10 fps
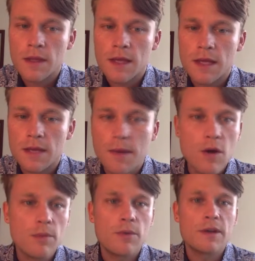a
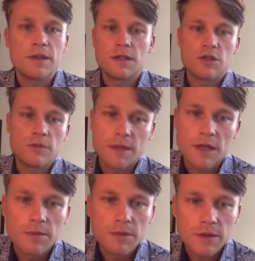PowerPoint that should be
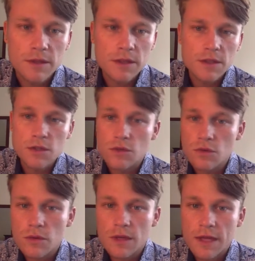uploaded
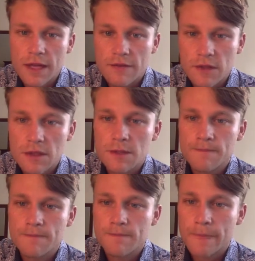to Canvas.
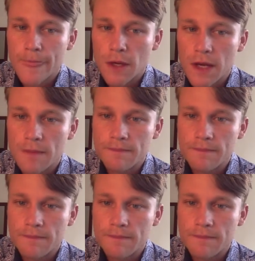All right,